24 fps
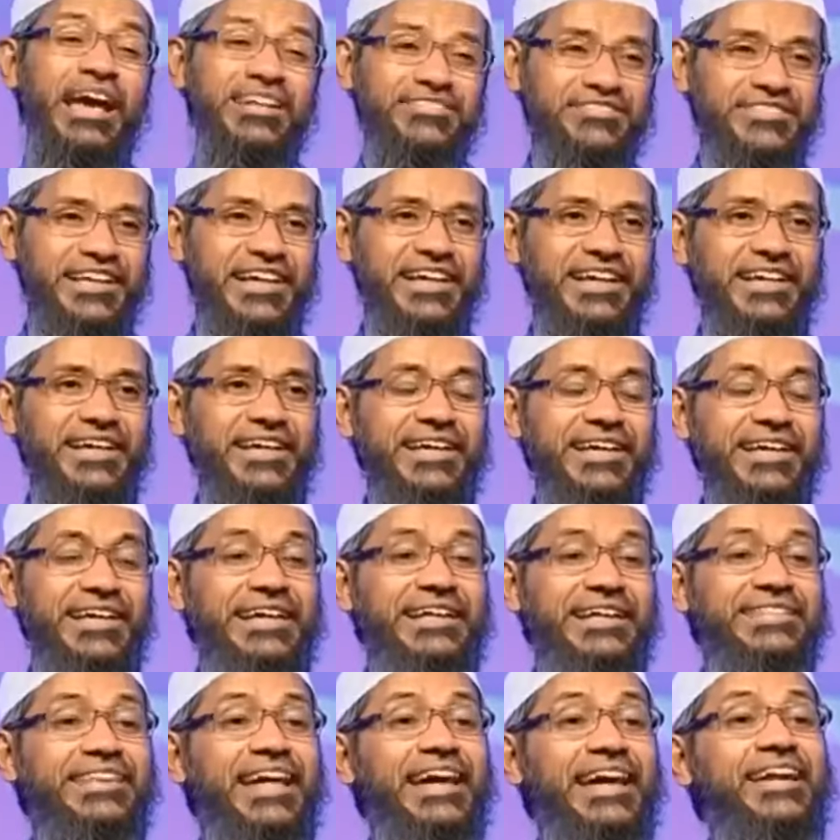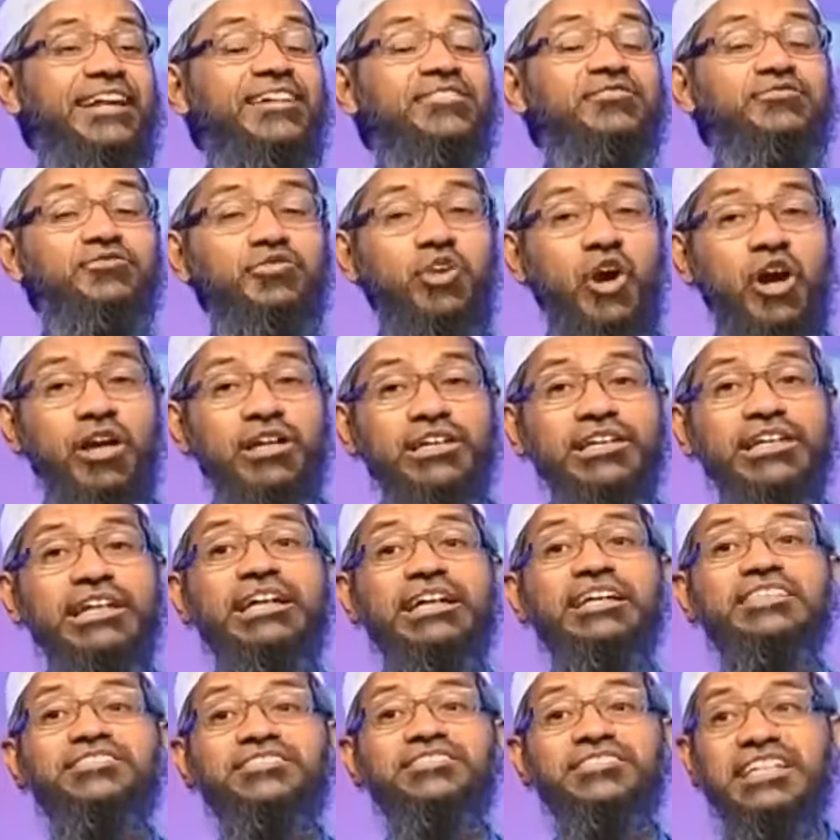God. I said there is not
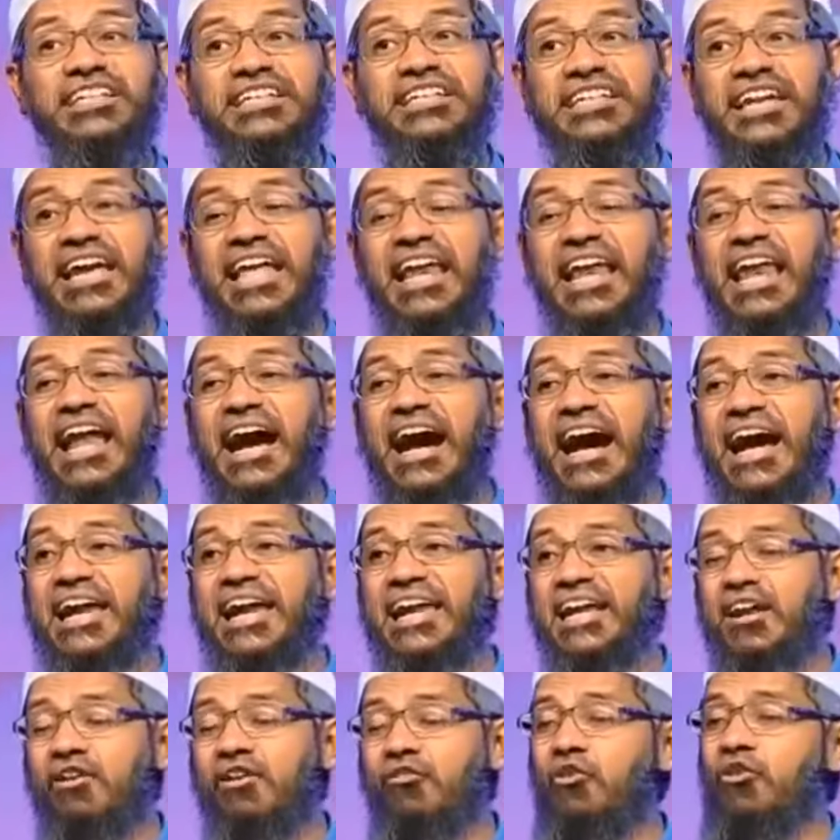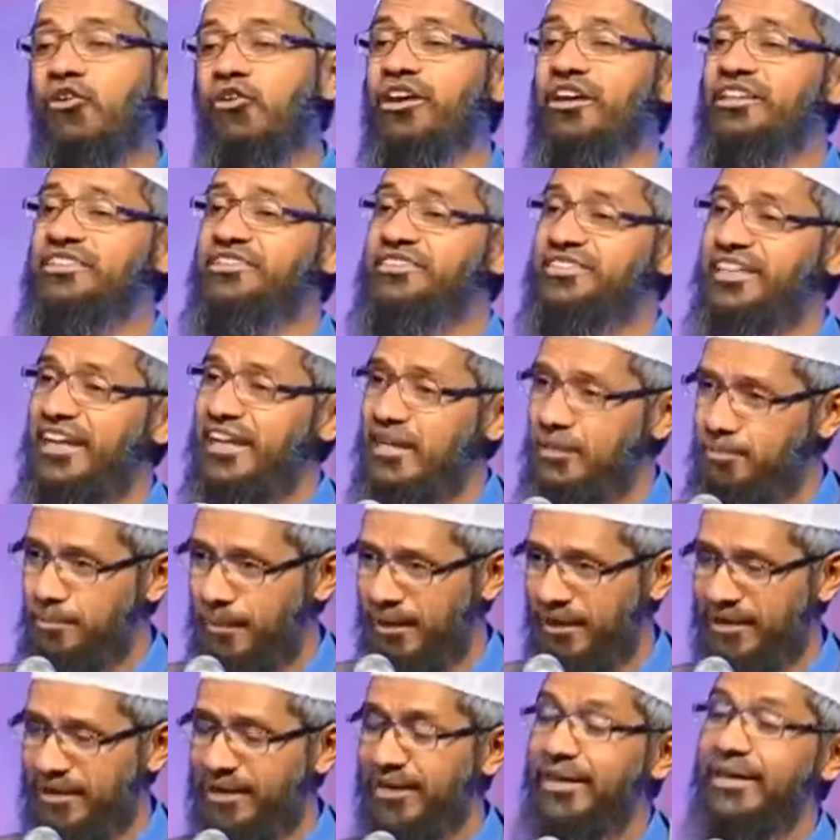a single unequivocal
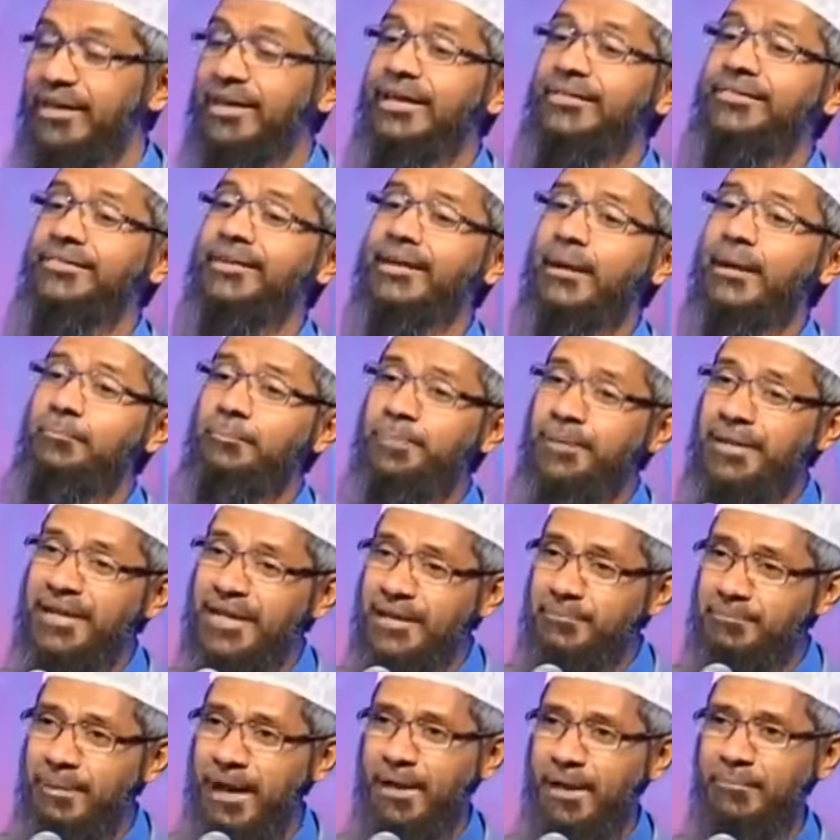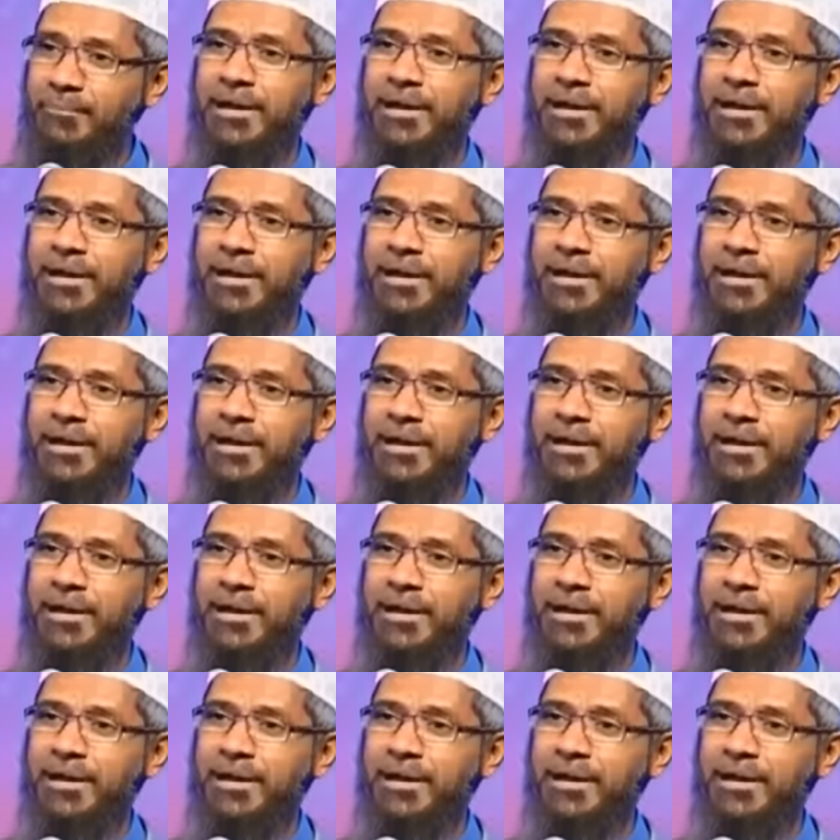statement in the complete